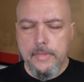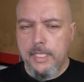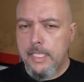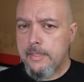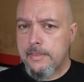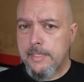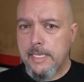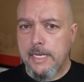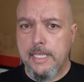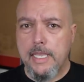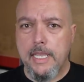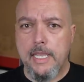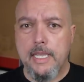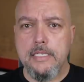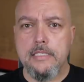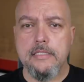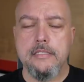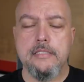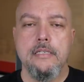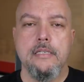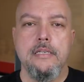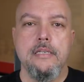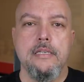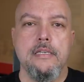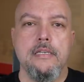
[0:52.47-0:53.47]
that
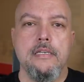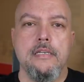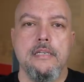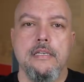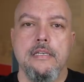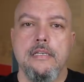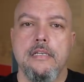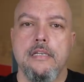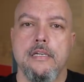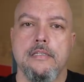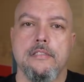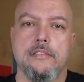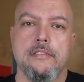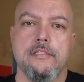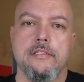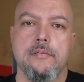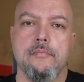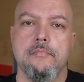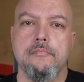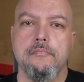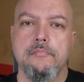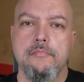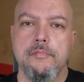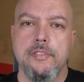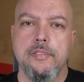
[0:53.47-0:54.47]
has gotten
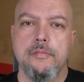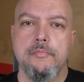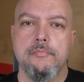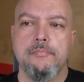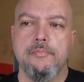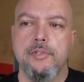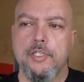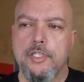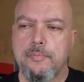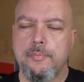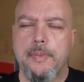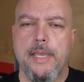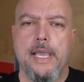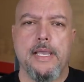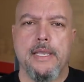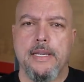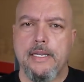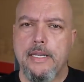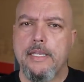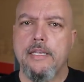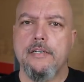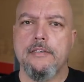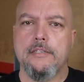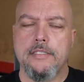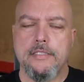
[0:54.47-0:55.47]
some, some pushback, and
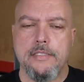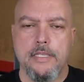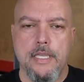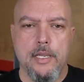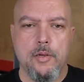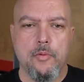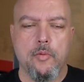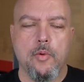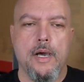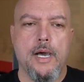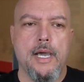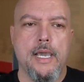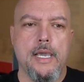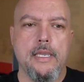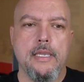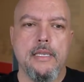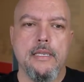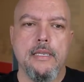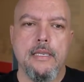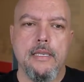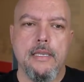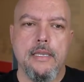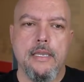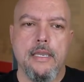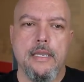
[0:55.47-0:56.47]
I understand why,
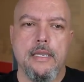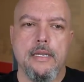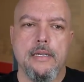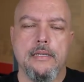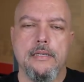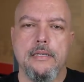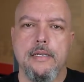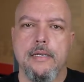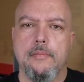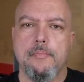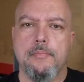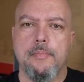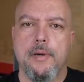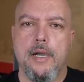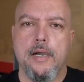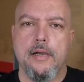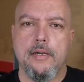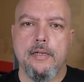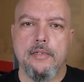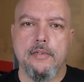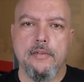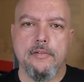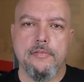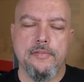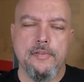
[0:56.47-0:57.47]
and uh,
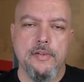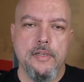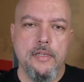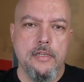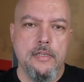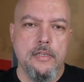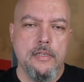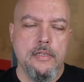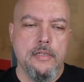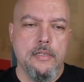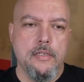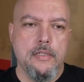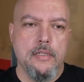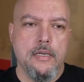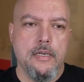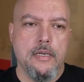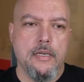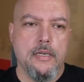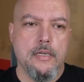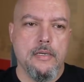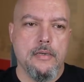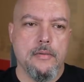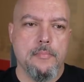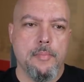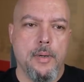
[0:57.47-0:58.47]
part of
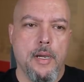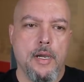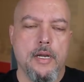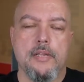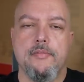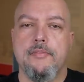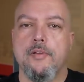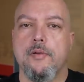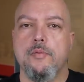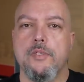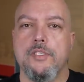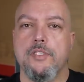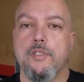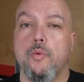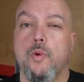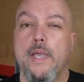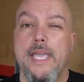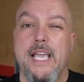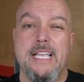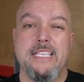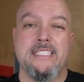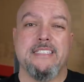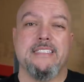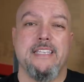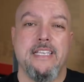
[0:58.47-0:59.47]
uh, part of it was the way
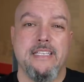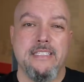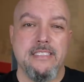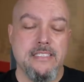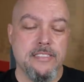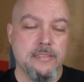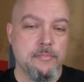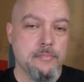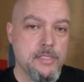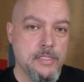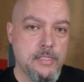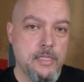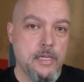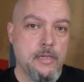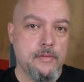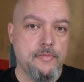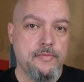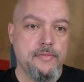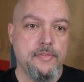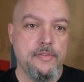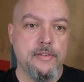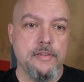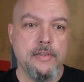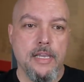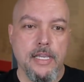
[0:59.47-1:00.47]
I said some
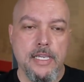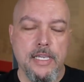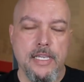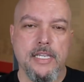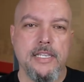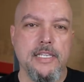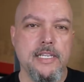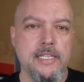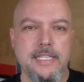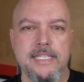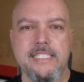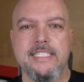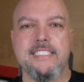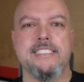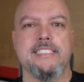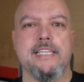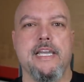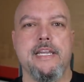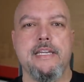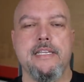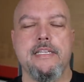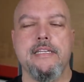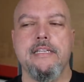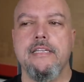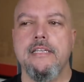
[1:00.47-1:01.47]
stuff. I got a little
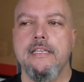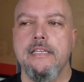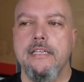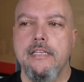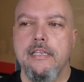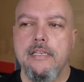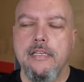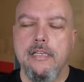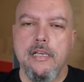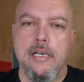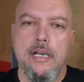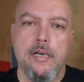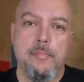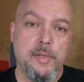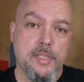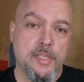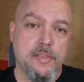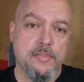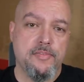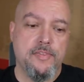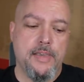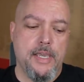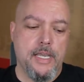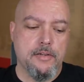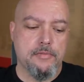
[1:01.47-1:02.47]
excited, uh, but the
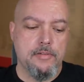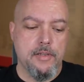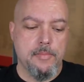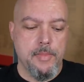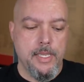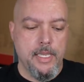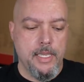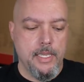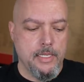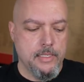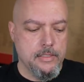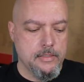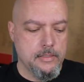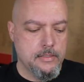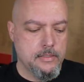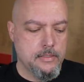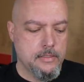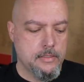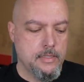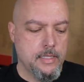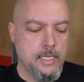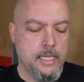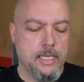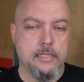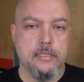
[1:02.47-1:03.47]
fact remains
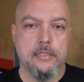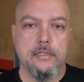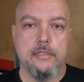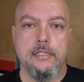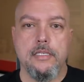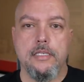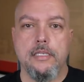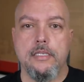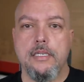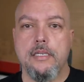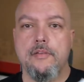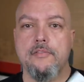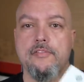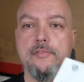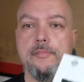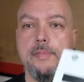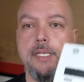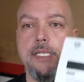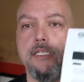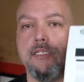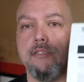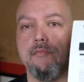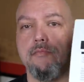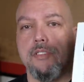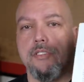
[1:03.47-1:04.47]
that the
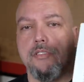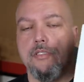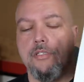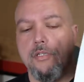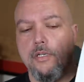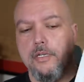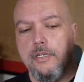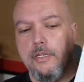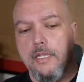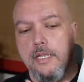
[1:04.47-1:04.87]
information was good.